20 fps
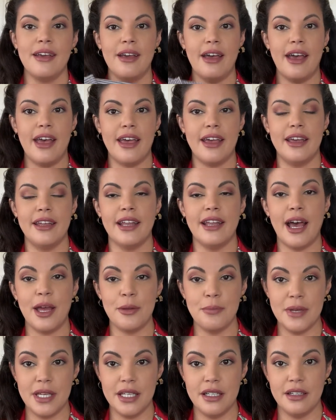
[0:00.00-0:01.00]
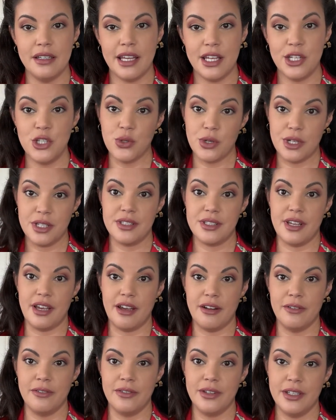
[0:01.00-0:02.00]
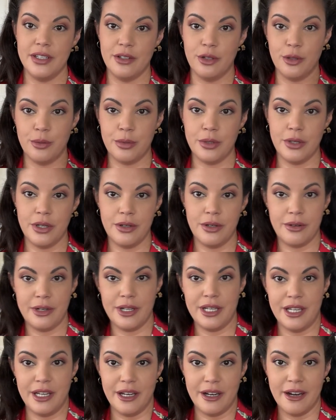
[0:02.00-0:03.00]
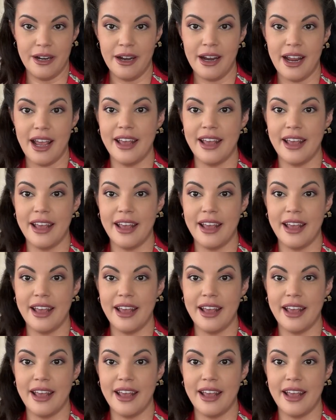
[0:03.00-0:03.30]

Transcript: and I made a dress out of it, and I'll put it right here.